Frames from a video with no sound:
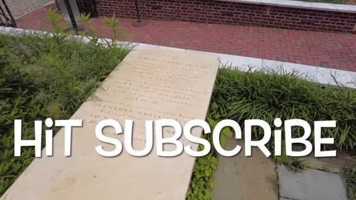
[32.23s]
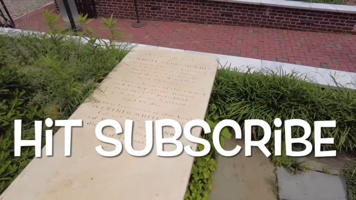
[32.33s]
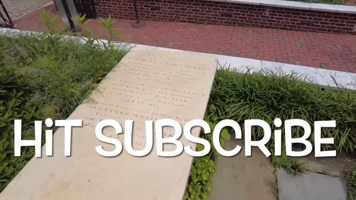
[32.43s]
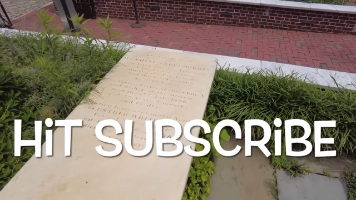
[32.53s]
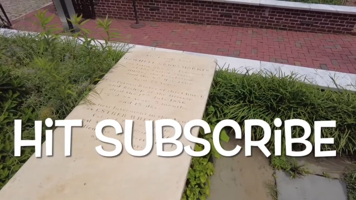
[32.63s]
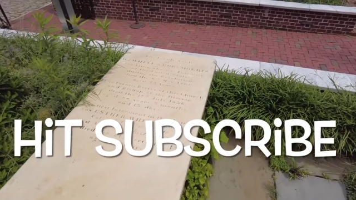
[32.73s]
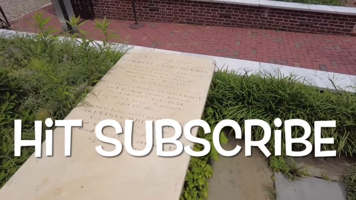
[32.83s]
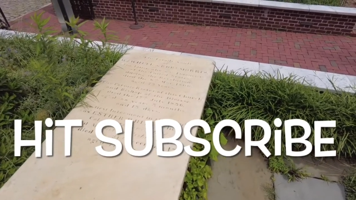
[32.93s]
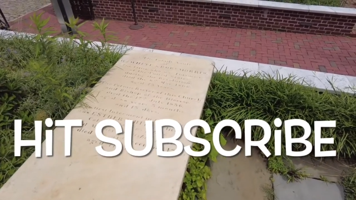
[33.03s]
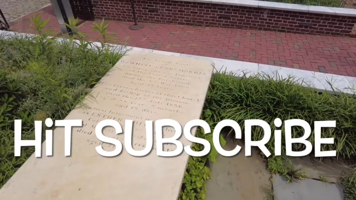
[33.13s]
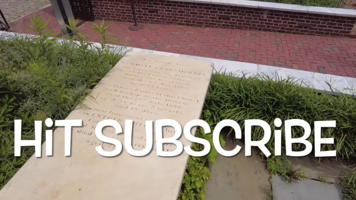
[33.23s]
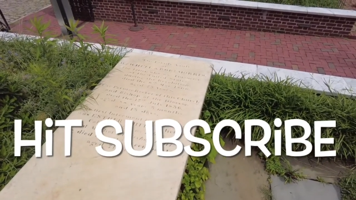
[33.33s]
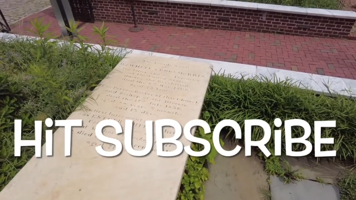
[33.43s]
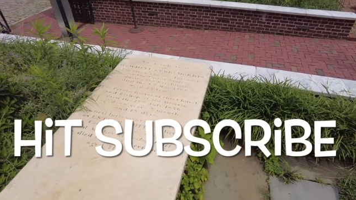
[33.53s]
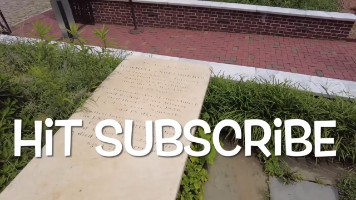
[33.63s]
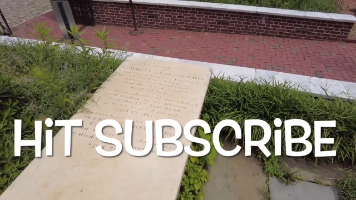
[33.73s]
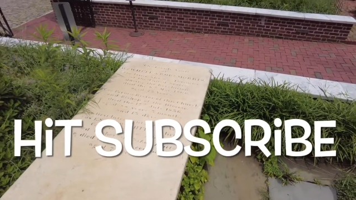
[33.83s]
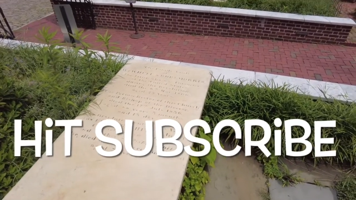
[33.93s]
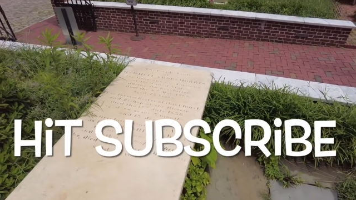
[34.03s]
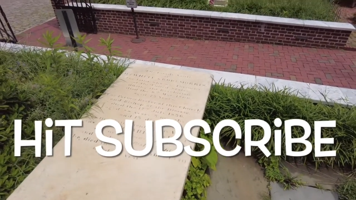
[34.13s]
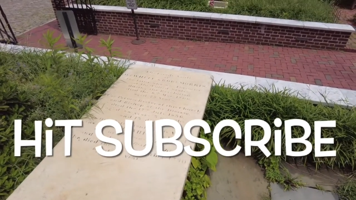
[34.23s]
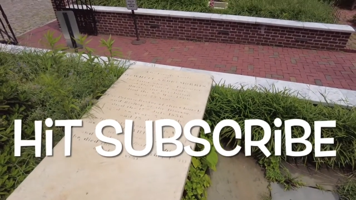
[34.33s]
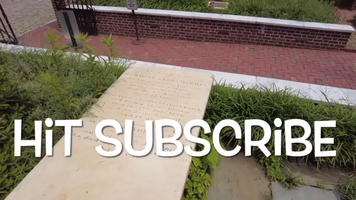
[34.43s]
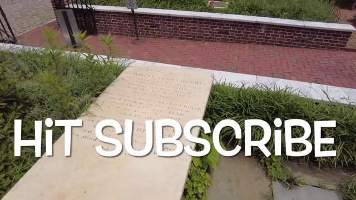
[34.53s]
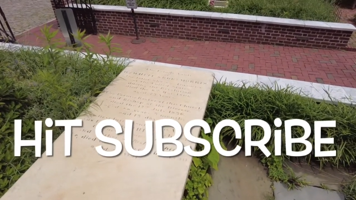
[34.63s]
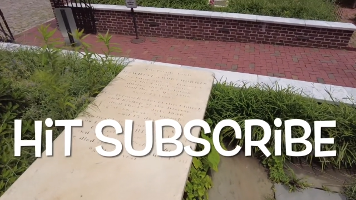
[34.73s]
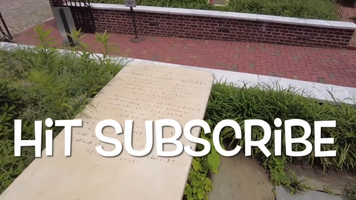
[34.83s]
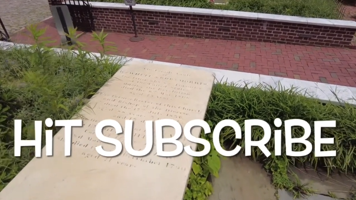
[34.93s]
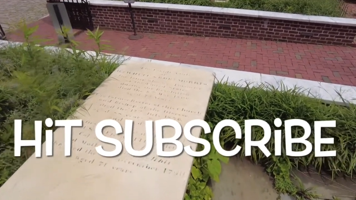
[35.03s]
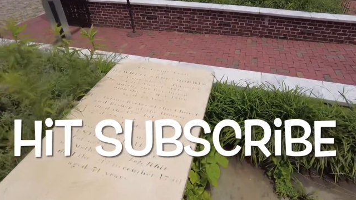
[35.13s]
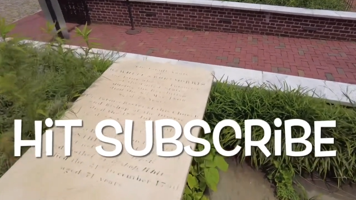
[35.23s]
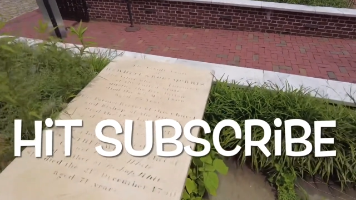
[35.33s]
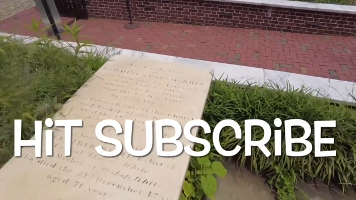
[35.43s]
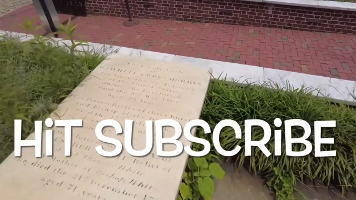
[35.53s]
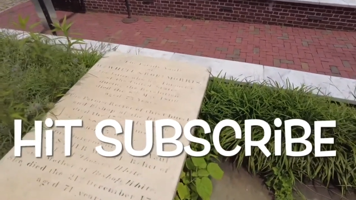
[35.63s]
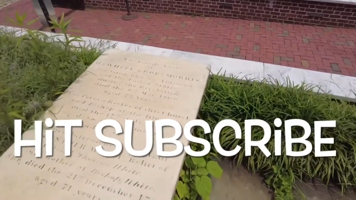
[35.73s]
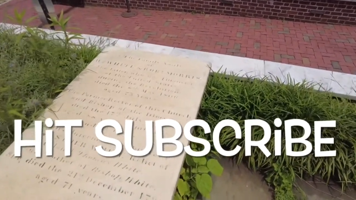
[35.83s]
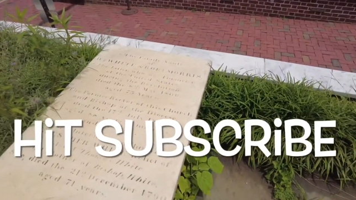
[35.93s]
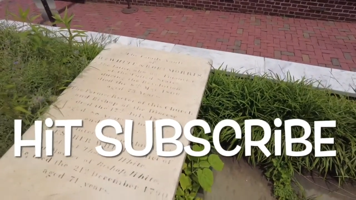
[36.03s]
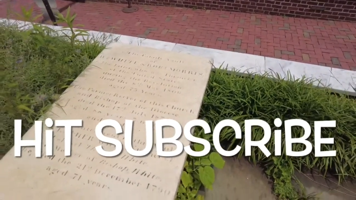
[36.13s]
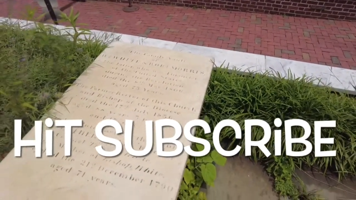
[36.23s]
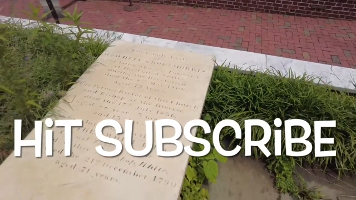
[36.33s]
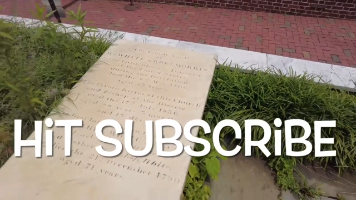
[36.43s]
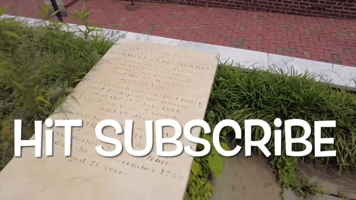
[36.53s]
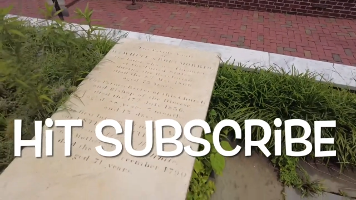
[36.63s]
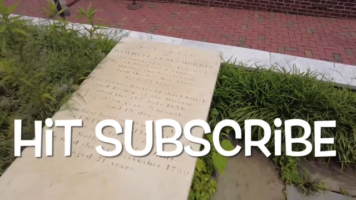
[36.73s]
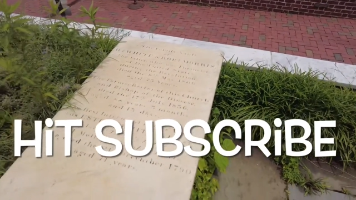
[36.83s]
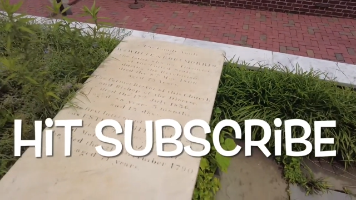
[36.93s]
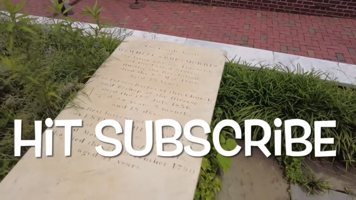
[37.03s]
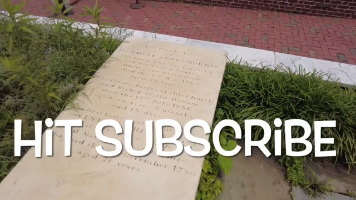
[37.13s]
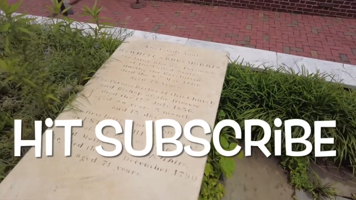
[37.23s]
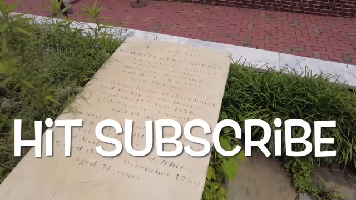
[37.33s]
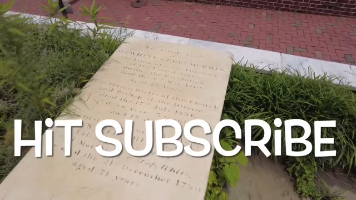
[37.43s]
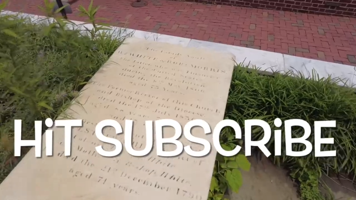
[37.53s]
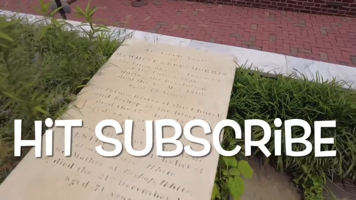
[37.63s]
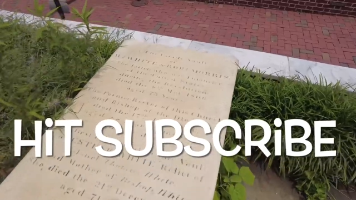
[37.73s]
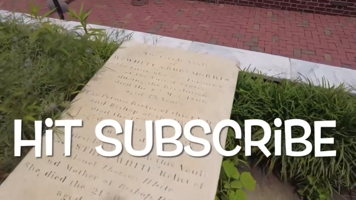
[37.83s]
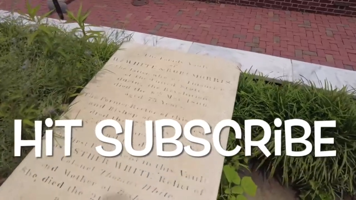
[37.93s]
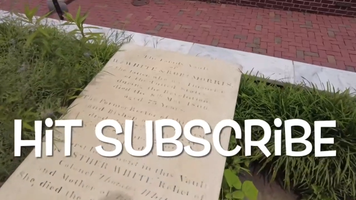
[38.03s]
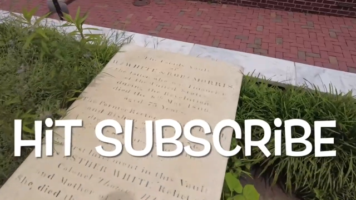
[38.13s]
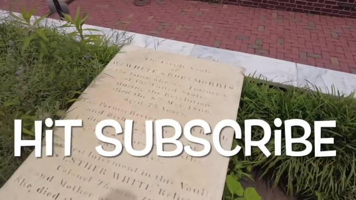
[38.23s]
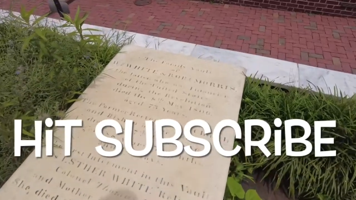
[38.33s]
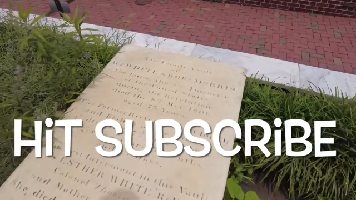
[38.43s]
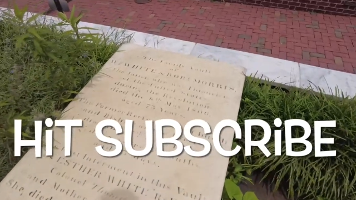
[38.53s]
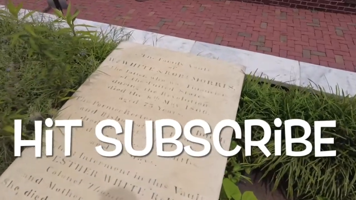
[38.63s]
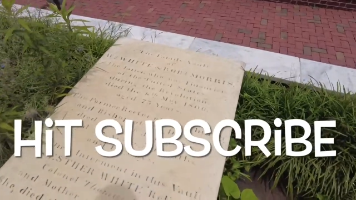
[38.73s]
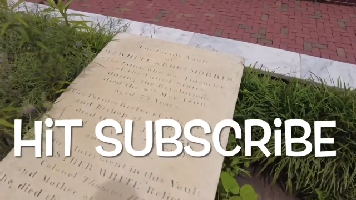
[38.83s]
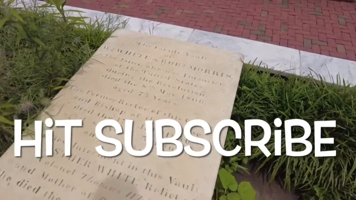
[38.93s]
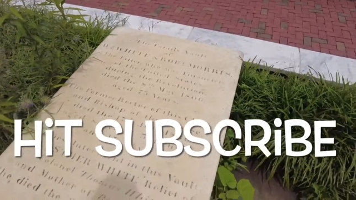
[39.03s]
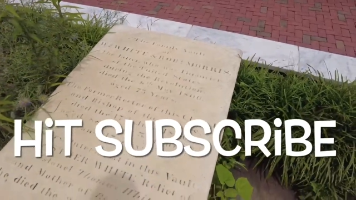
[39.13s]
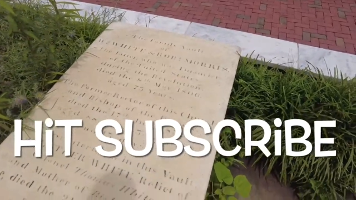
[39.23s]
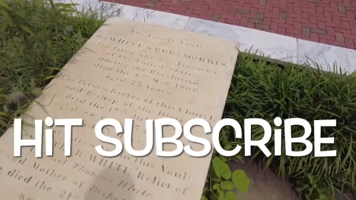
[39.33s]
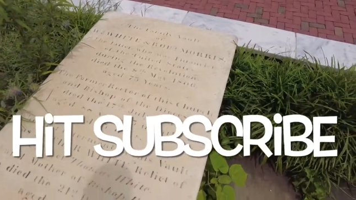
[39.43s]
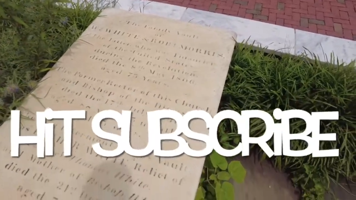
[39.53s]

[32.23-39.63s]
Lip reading: Nobody's mouth can be seen.